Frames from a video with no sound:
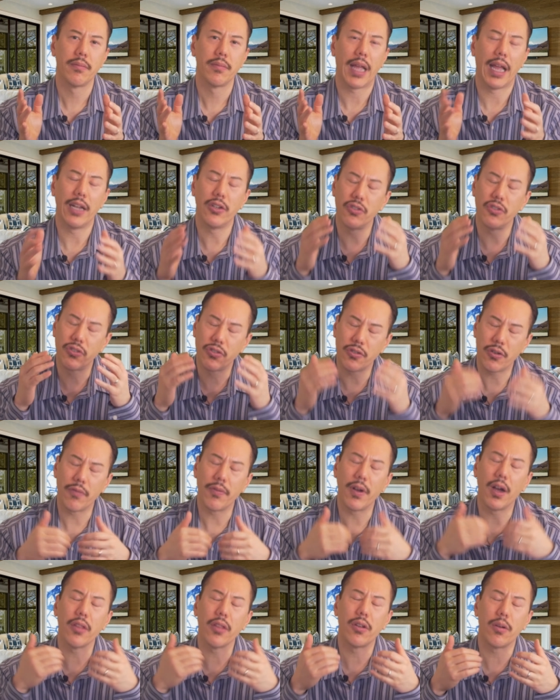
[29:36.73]
and to
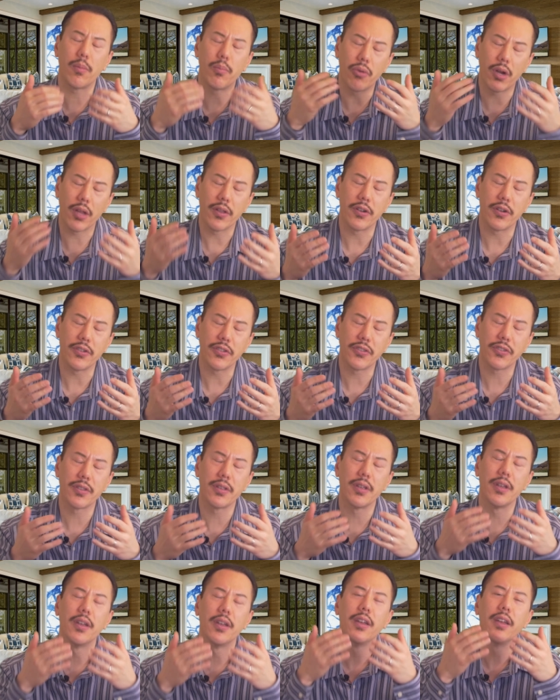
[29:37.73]
serve other brothers
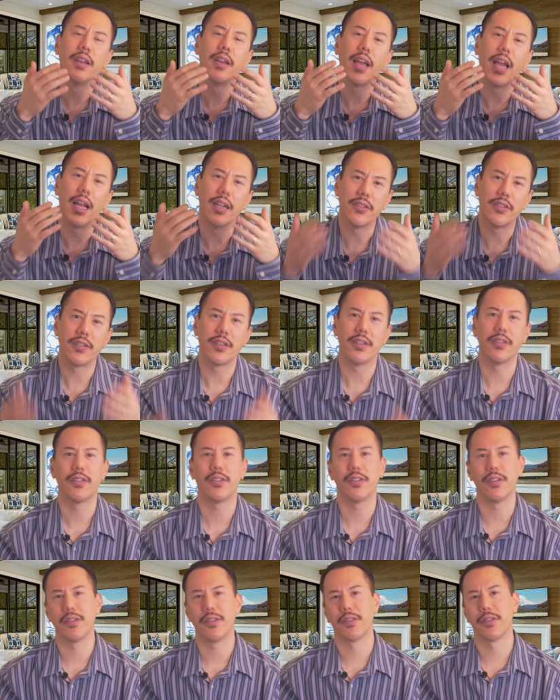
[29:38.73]
and
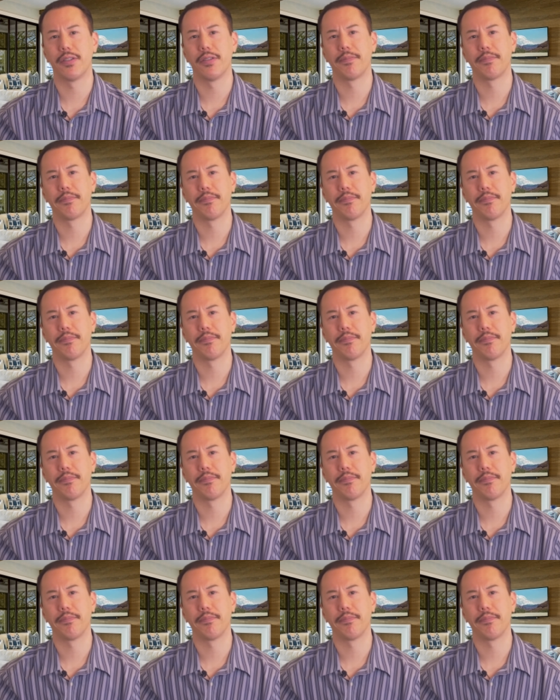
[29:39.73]
sisters.